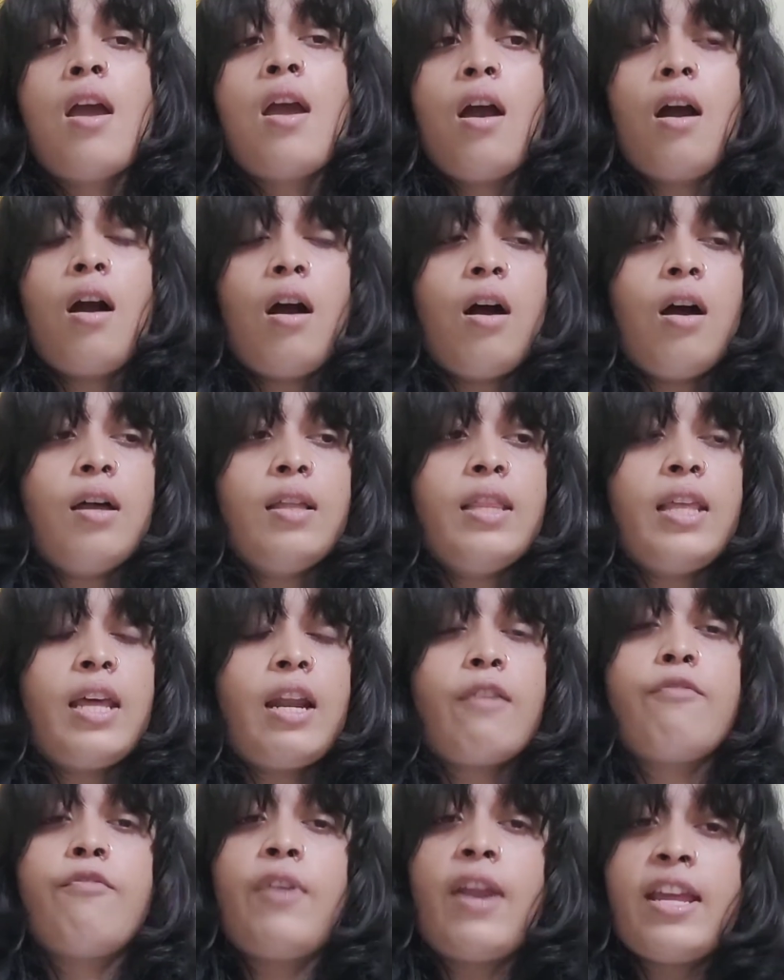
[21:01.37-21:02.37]
There
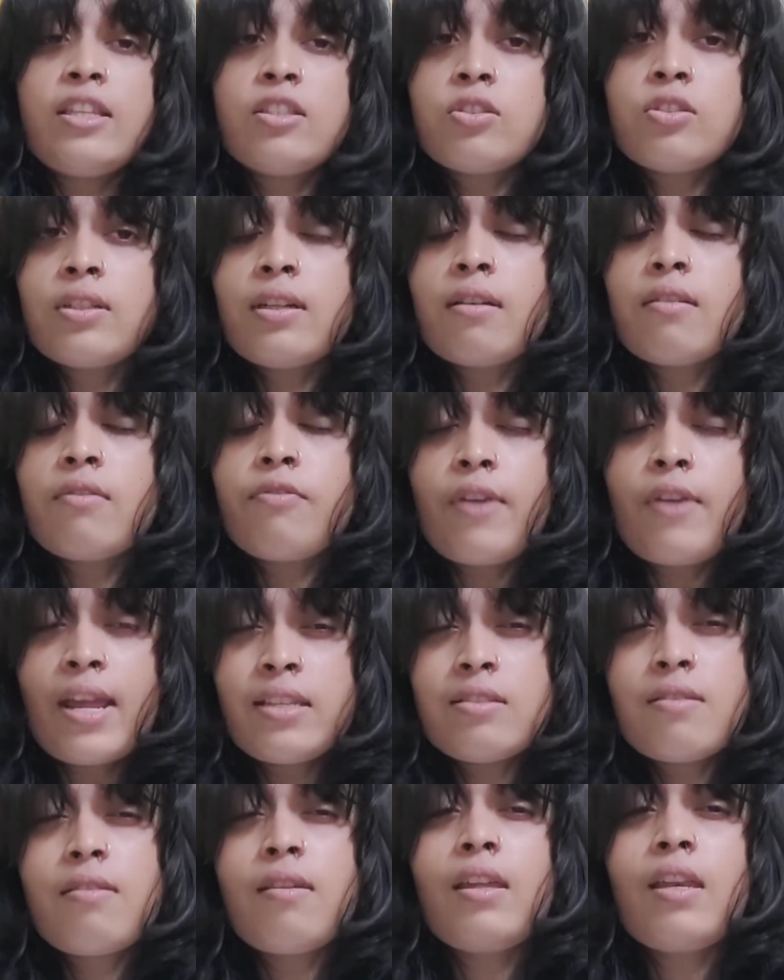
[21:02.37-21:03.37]
are French
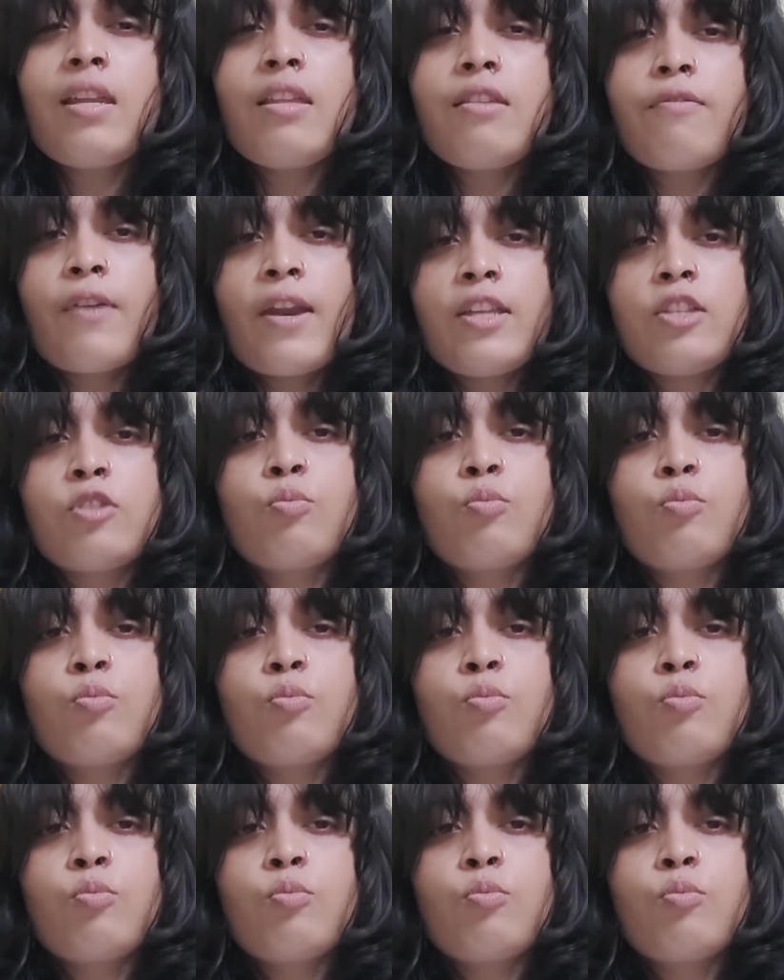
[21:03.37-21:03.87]
series, French